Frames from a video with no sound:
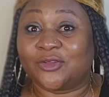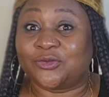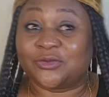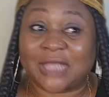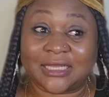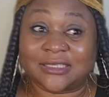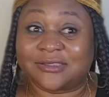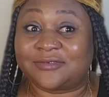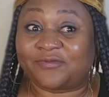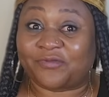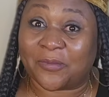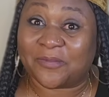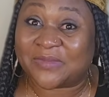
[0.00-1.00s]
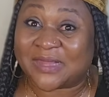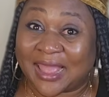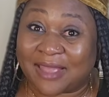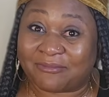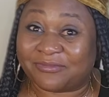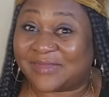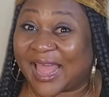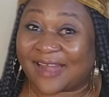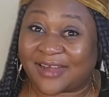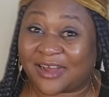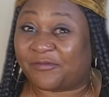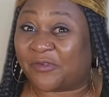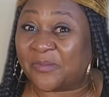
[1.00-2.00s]
To get it from them,
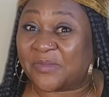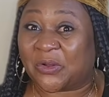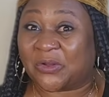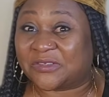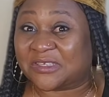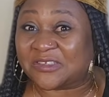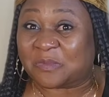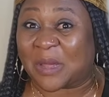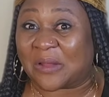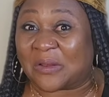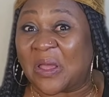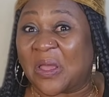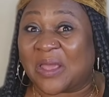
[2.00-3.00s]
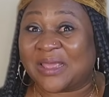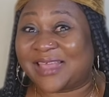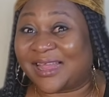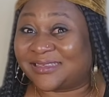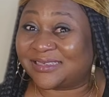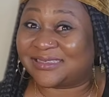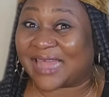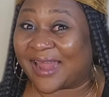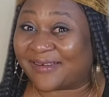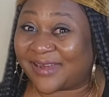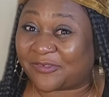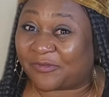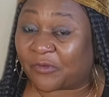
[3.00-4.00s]
direct from the horse's mouth. Get it
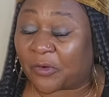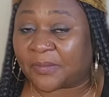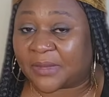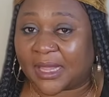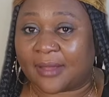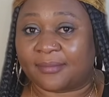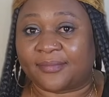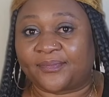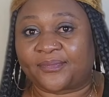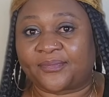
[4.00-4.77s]
direct from them.